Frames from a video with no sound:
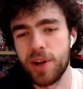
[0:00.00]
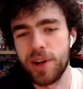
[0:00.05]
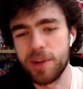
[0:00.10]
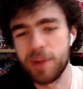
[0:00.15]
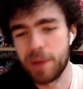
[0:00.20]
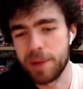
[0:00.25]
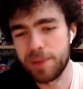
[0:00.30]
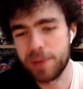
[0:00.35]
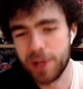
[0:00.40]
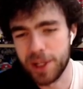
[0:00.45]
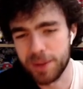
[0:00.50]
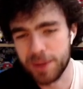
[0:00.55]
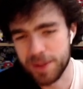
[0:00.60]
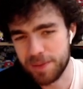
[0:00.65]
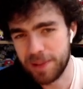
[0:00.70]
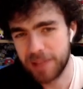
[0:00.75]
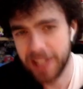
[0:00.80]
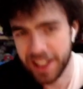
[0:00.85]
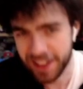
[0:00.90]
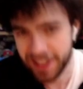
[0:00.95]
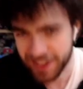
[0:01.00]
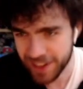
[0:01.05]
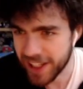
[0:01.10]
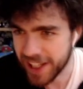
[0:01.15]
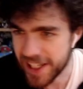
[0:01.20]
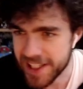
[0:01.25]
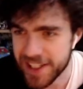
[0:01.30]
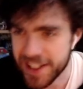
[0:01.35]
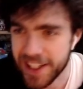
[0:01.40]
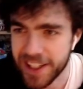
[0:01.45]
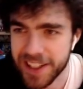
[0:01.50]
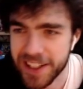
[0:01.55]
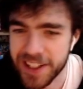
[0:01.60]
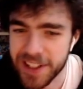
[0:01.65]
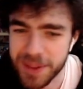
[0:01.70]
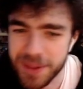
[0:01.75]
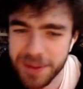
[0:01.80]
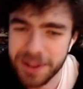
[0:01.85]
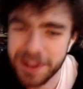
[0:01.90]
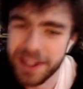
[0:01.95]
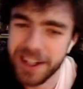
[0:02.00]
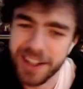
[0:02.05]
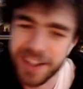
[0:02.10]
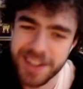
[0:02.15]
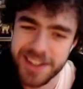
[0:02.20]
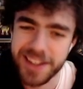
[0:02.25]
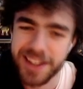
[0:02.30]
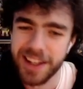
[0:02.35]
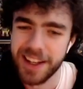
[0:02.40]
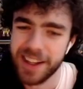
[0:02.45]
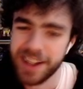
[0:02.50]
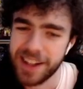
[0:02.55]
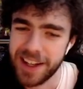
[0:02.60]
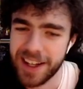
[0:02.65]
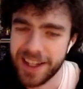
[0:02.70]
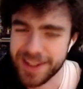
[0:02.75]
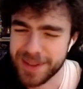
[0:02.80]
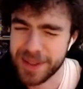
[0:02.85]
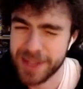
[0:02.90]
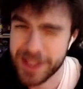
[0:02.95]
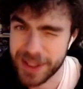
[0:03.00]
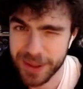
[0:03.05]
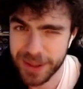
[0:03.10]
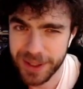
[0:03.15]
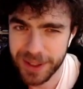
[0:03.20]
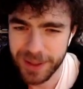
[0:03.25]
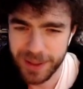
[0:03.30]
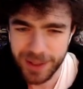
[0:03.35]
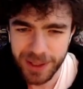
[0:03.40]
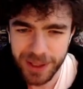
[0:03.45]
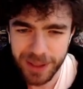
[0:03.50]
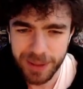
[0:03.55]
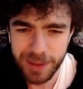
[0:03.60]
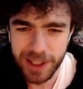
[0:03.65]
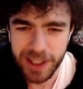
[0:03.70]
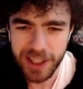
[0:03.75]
my opponent was playing a light deck, otherwise it doesn't really do a whole lot. It kind